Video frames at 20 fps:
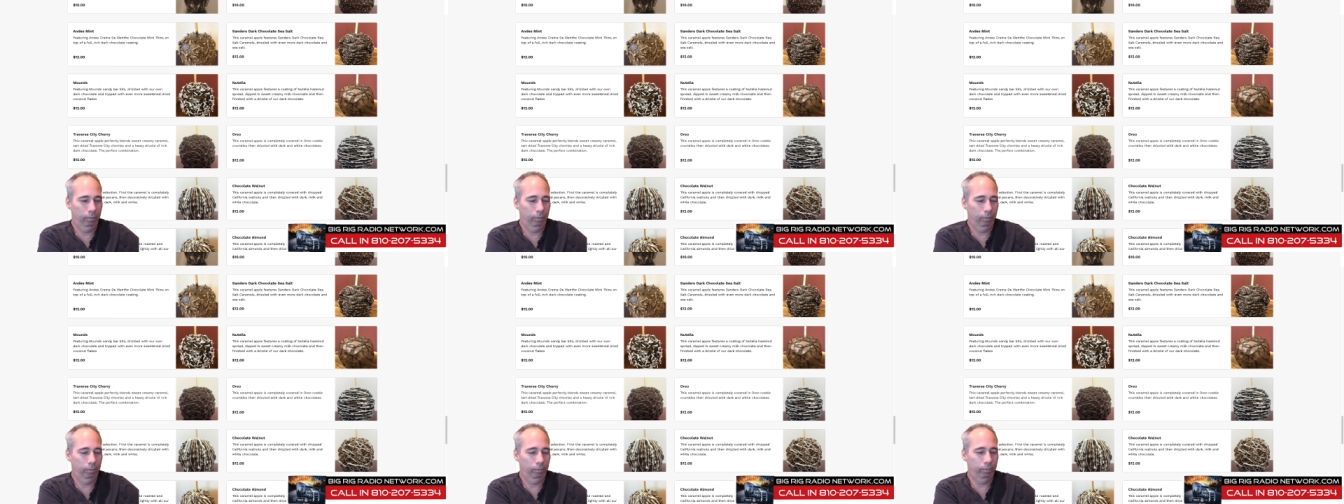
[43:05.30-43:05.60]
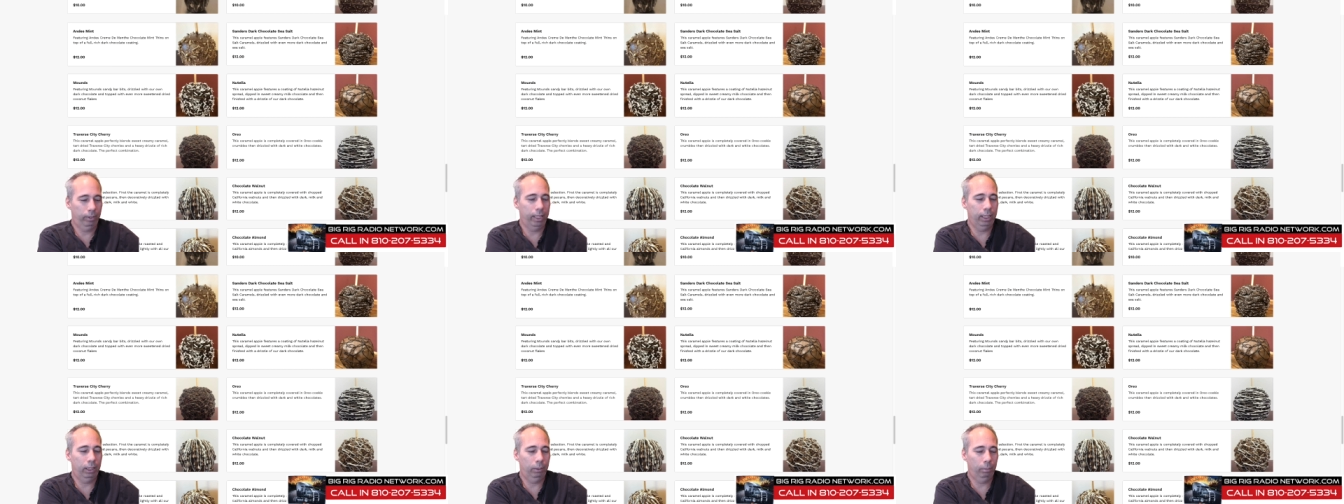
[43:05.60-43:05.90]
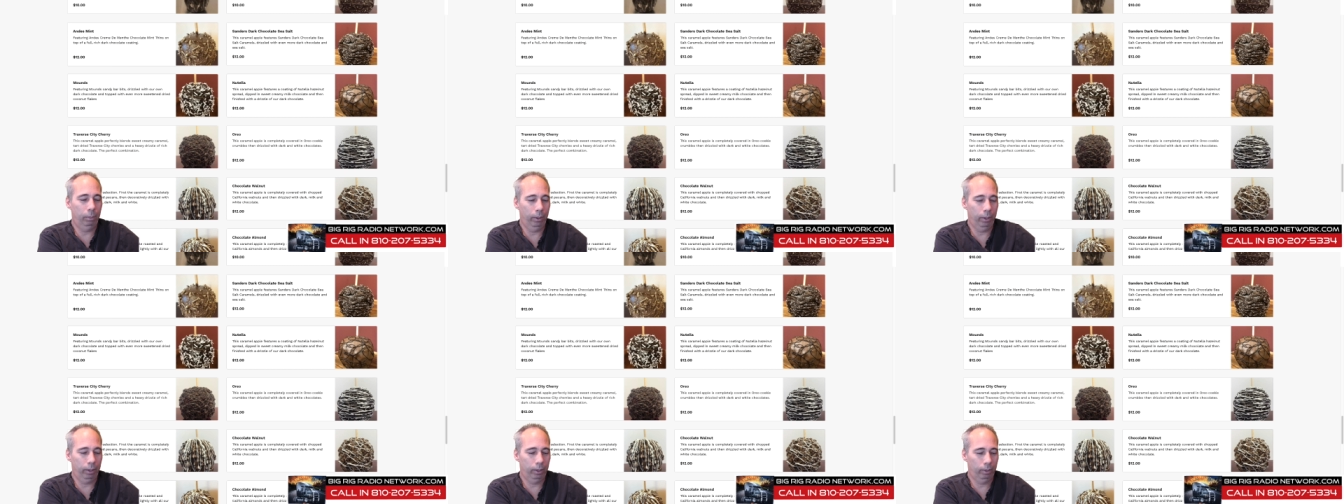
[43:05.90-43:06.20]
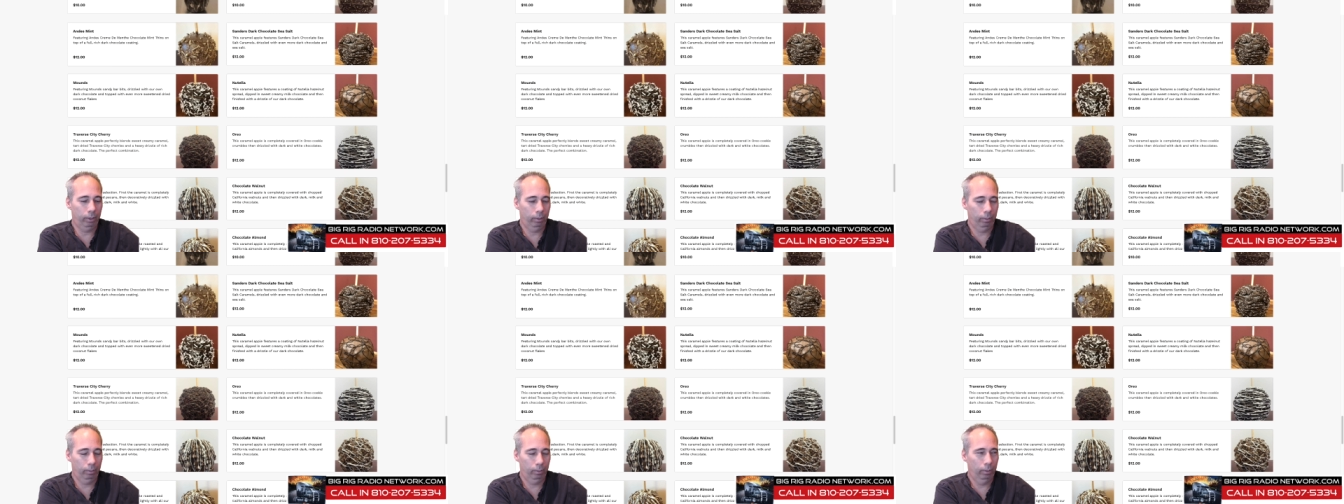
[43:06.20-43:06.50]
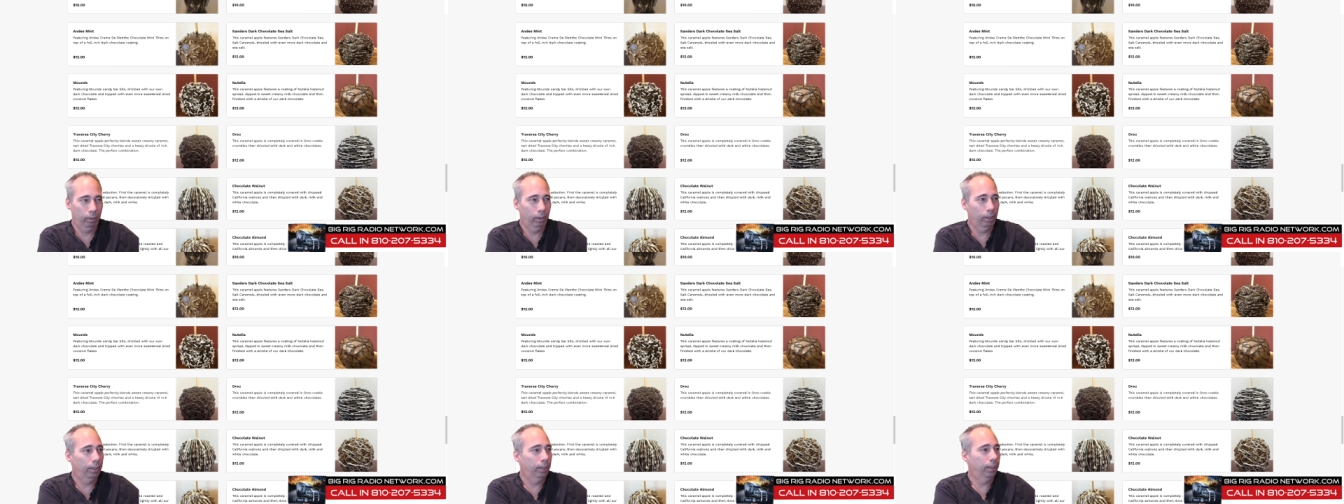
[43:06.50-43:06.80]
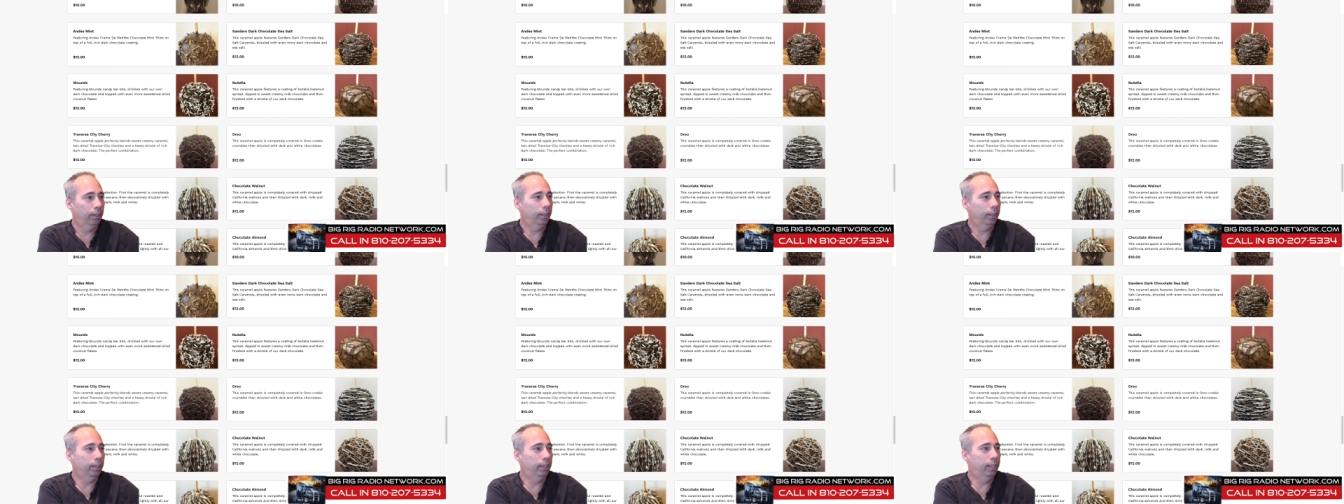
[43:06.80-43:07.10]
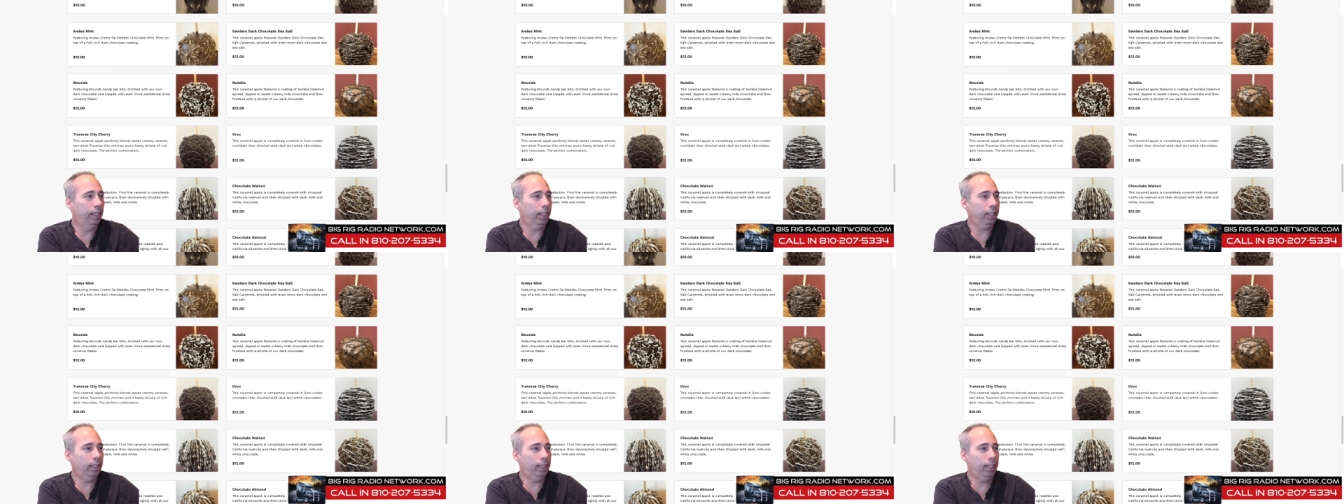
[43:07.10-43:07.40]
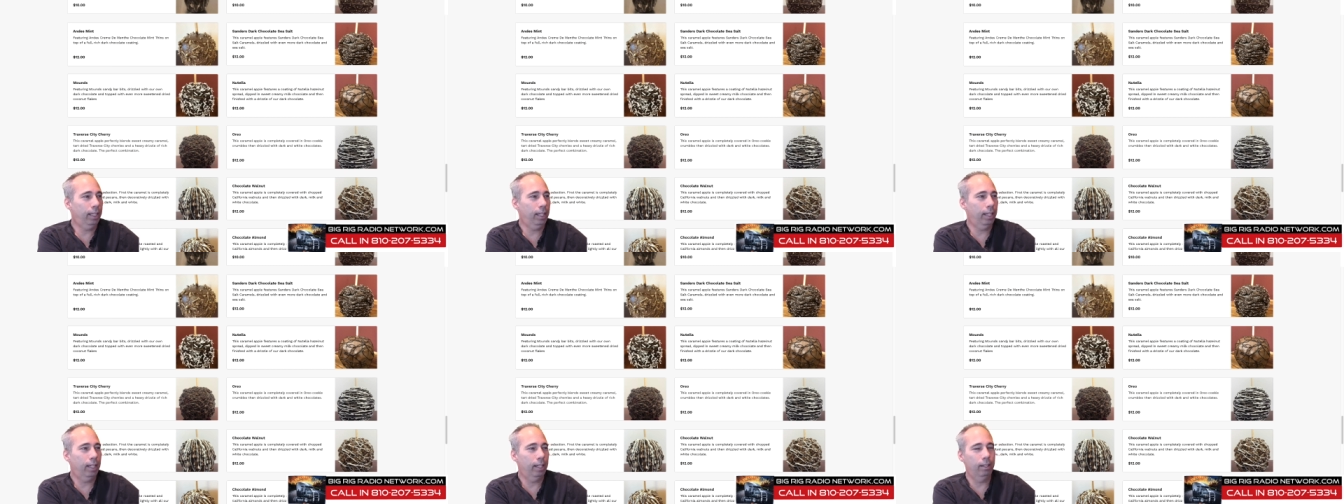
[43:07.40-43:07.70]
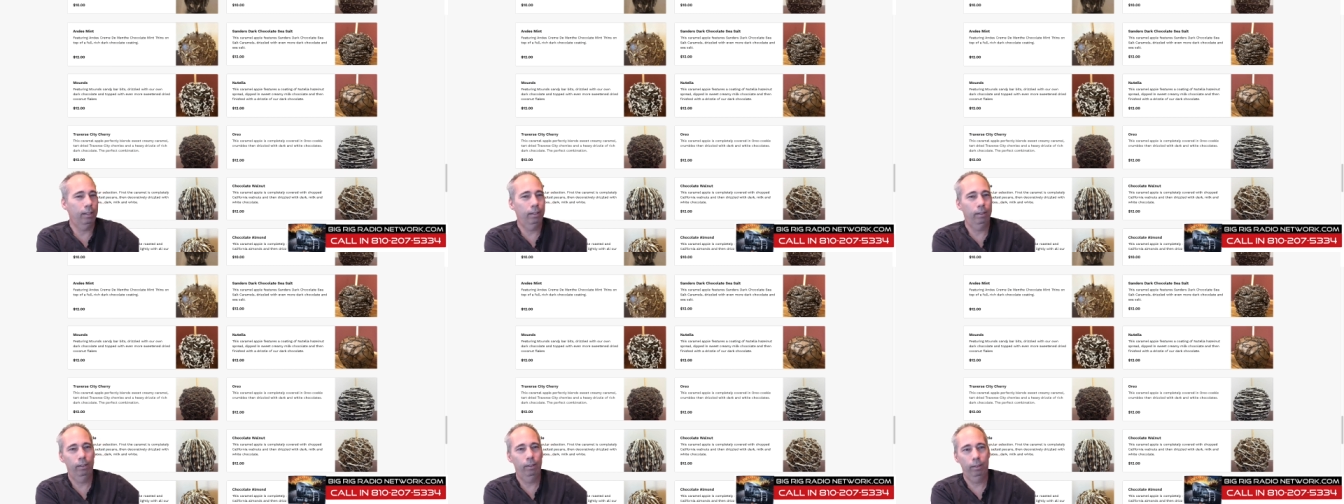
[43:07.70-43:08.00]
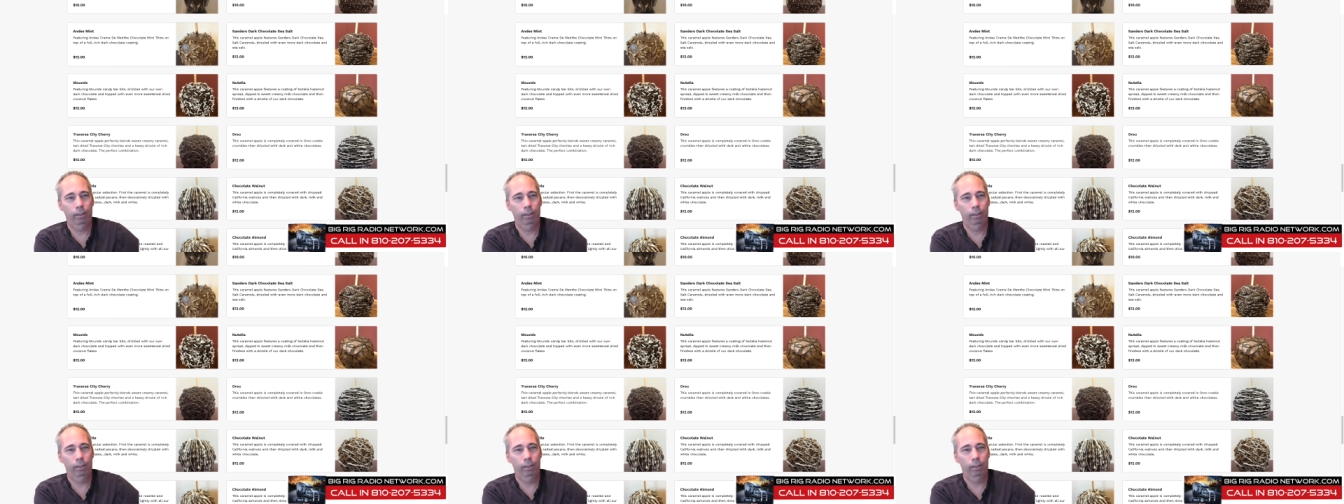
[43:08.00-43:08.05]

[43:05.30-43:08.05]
Facebook. Get Ken